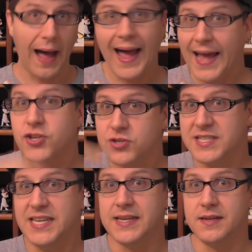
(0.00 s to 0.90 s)
I actually
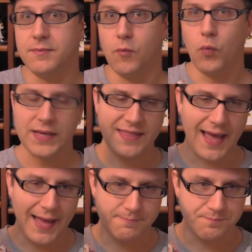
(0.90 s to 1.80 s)
did with
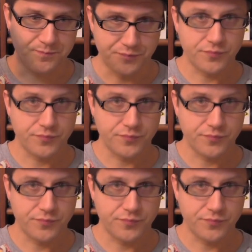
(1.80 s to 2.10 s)
that